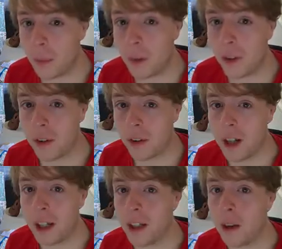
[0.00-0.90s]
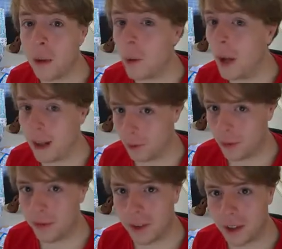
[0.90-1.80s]
person I know who has
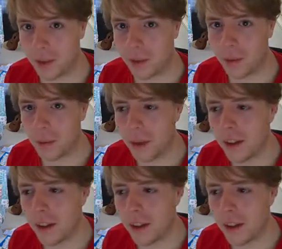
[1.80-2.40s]
one of those.